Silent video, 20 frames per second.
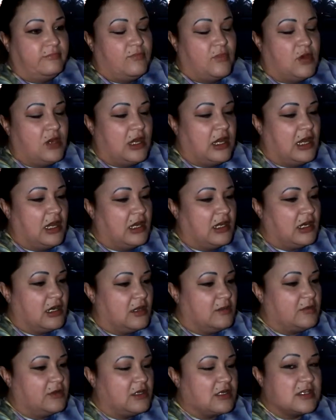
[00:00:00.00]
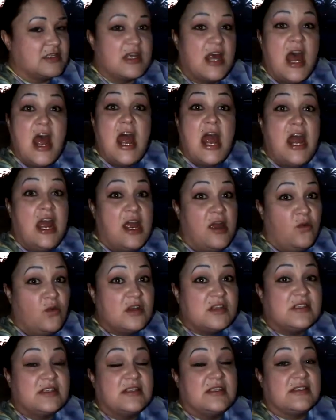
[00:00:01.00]
Boy, how can I put this? It
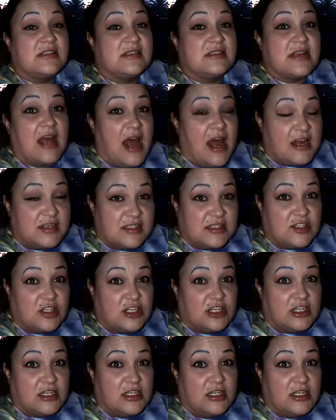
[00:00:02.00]
was a disaster.